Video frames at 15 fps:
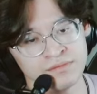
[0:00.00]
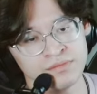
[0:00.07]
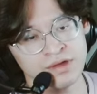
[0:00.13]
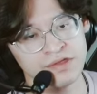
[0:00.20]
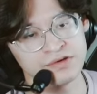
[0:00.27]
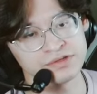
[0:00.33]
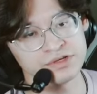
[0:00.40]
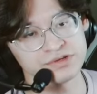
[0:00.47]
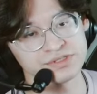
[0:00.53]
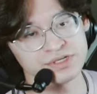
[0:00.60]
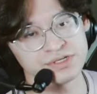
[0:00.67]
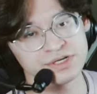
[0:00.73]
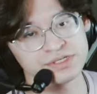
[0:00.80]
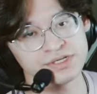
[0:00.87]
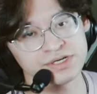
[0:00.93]
there's those
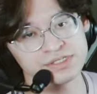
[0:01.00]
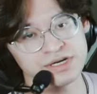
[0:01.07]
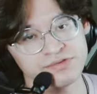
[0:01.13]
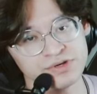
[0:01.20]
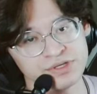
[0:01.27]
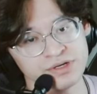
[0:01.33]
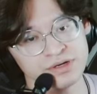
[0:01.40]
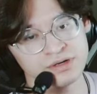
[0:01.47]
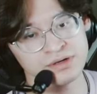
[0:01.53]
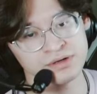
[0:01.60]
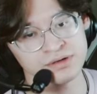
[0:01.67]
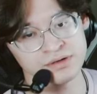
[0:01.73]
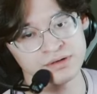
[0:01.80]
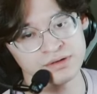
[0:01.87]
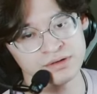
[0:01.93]
statistics and everything.
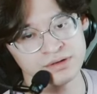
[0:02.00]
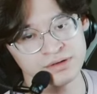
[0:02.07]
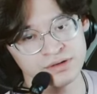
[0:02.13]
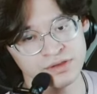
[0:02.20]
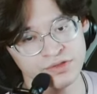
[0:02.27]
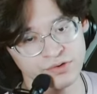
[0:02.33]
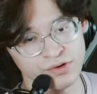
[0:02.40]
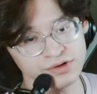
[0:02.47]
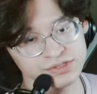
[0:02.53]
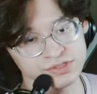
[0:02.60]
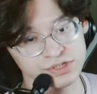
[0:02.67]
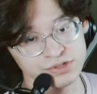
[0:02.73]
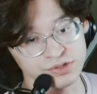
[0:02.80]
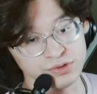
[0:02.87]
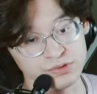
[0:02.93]
There are
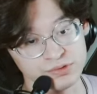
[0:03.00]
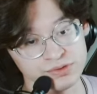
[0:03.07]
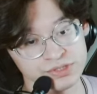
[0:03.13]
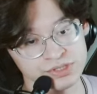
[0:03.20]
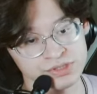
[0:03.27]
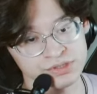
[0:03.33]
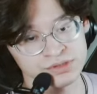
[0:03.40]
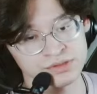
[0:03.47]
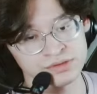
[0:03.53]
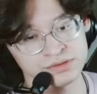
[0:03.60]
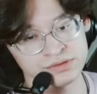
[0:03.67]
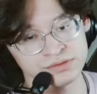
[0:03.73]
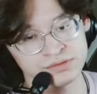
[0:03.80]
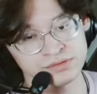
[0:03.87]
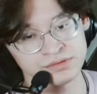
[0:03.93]
to-dos.
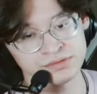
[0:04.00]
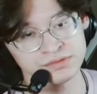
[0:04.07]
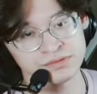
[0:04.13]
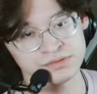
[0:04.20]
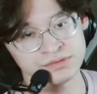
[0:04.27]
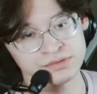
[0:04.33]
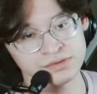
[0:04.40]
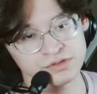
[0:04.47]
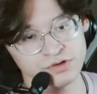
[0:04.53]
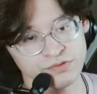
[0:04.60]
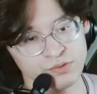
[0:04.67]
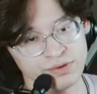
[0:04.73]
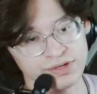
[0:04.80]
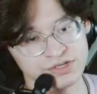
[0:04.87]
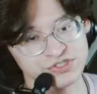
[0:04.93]
So if you
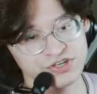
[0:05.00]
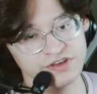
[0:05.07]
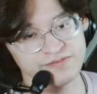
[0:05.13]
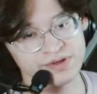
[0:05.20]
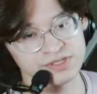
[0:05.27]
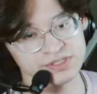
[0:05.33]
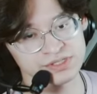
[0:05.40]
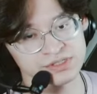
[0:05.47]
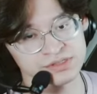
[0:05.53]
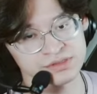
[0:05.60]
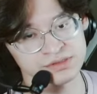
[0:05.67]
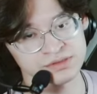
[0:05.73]
want achievements.